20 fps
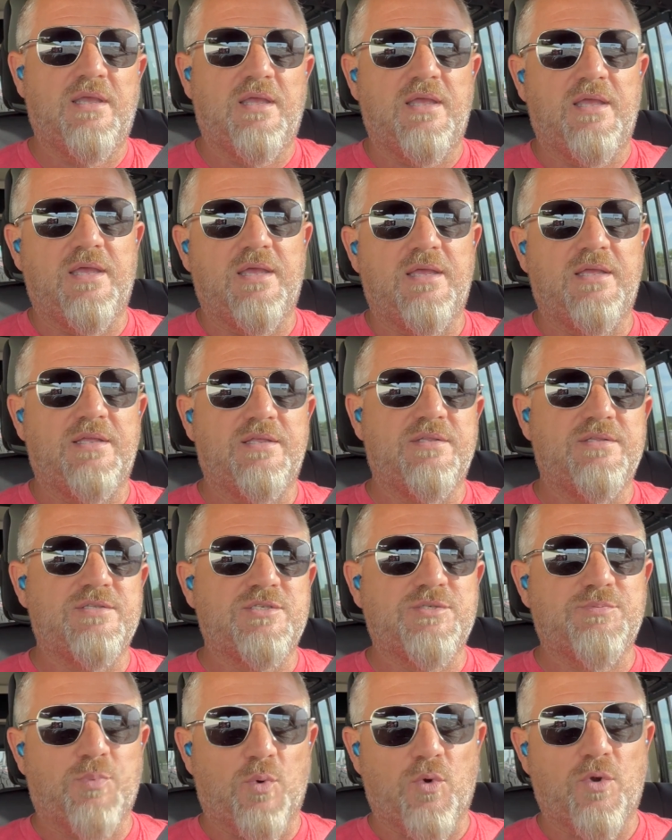and
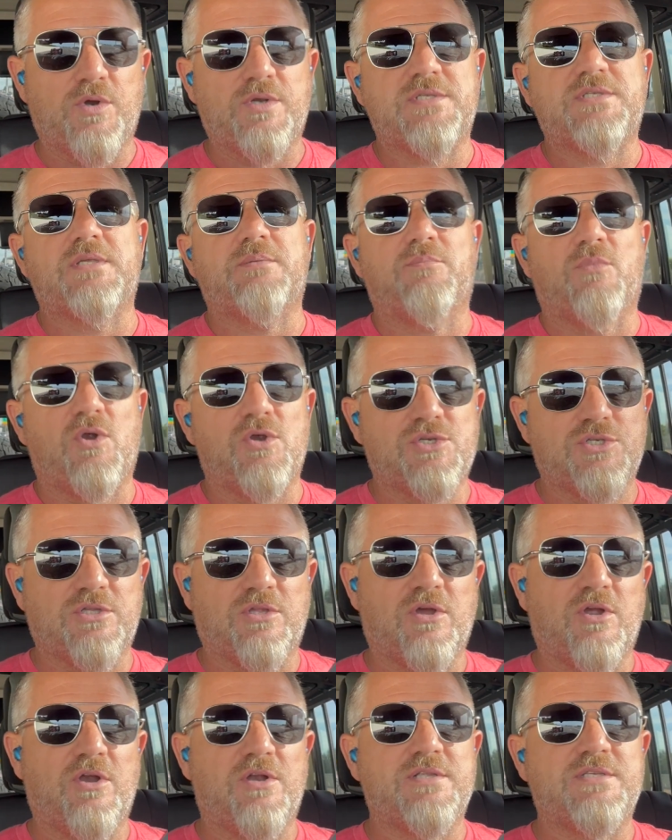sports and martial
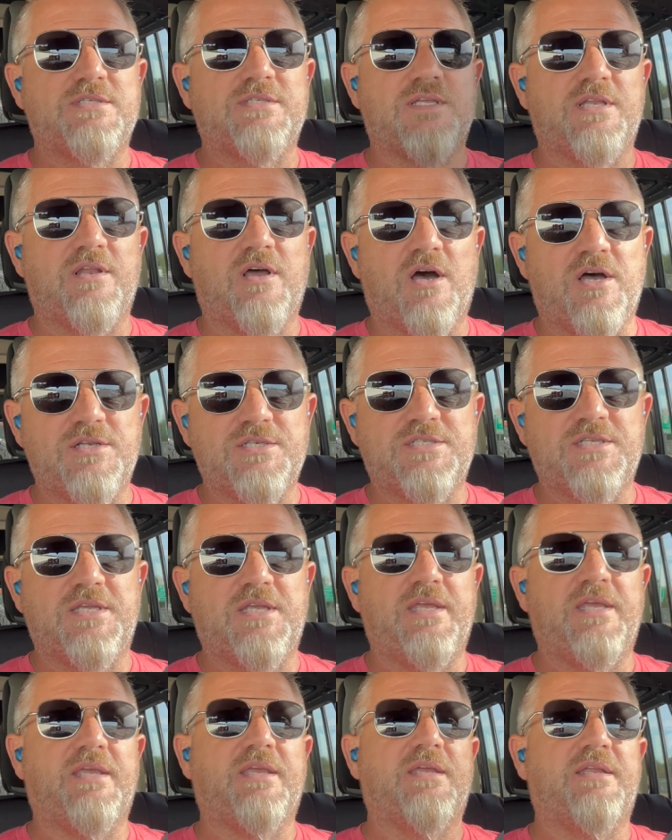arts and
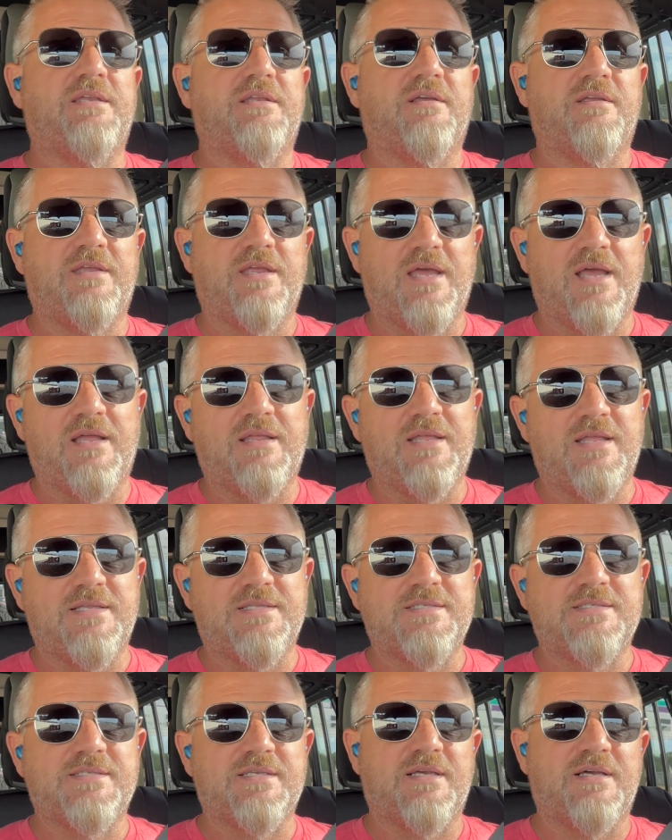hunting, and
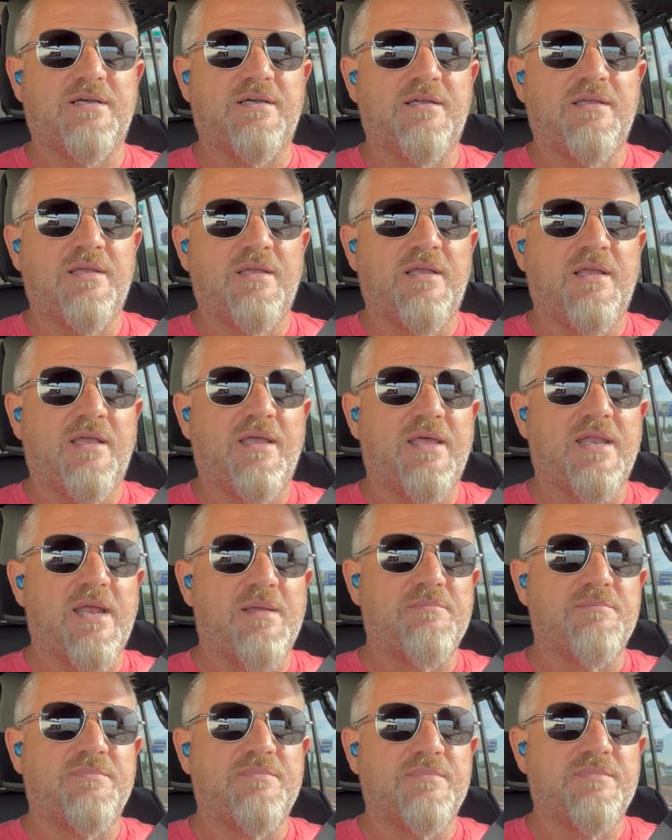it's and
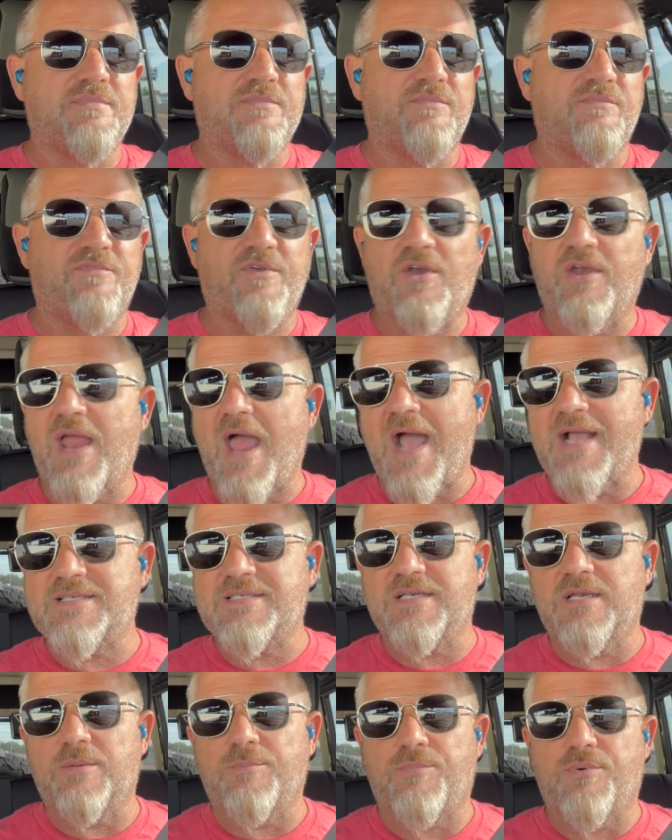I'm very
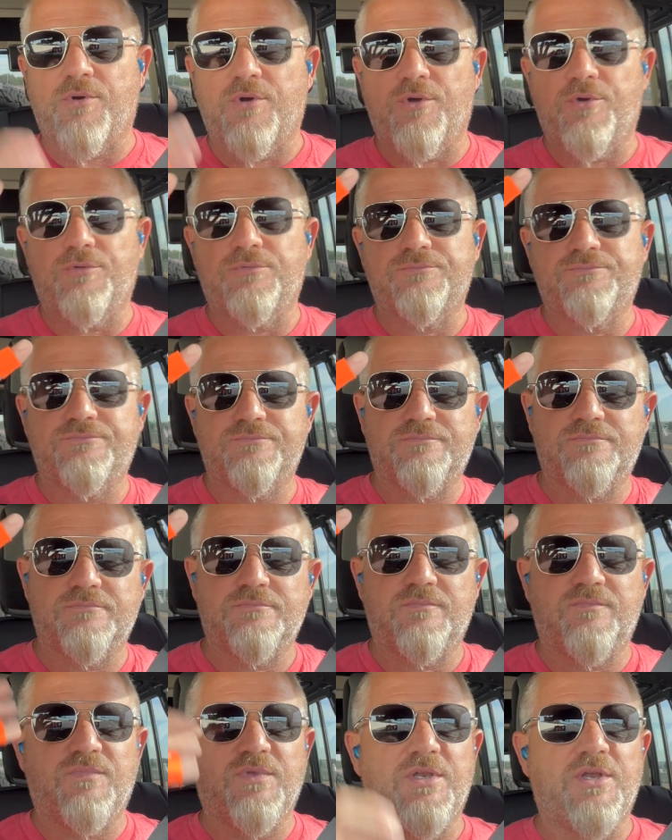accident prone,
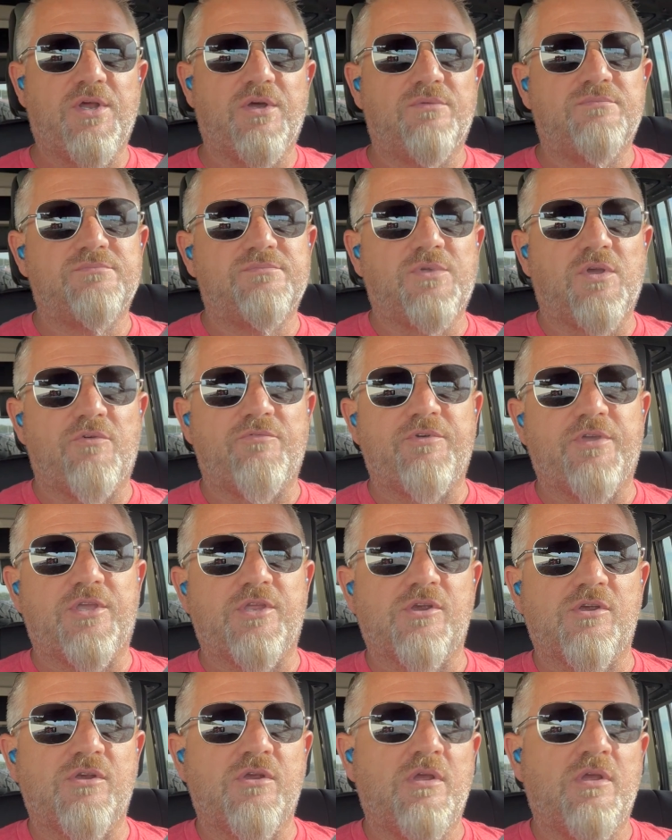go figure.